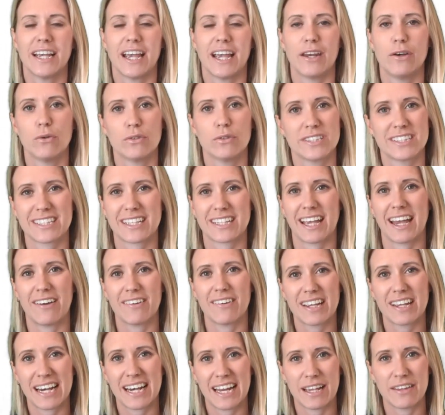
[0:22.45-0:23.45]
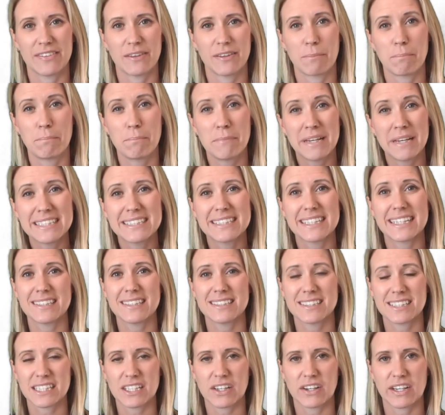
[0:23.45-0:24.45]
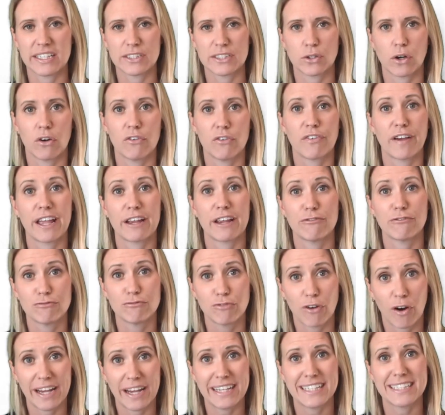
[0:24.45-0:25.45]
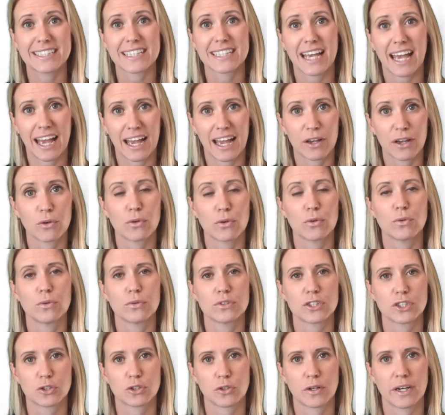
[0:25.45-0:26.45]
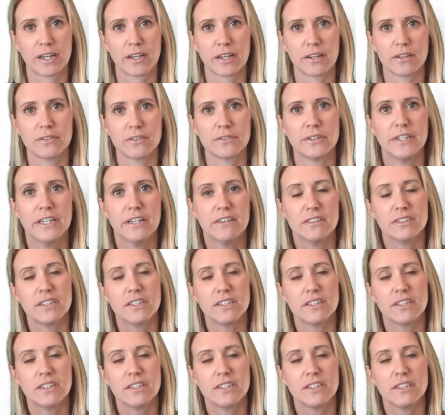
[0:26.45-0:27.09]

in order to calculate the missing side of a right-angled triangle.